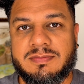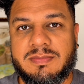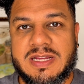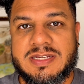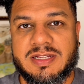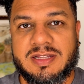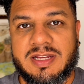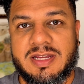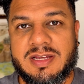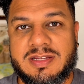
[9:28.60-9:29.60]

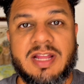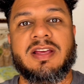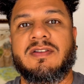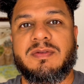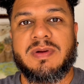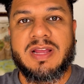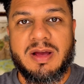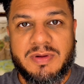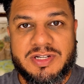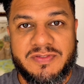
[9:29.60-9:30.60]
basically telling everybody
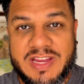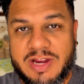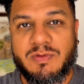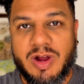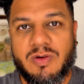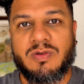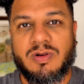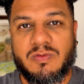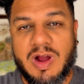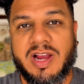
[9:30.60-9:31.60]
how much of a hero
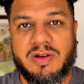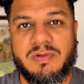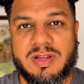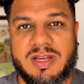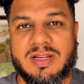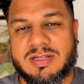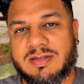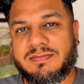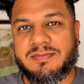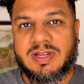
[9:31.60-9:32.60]
Rocket really is.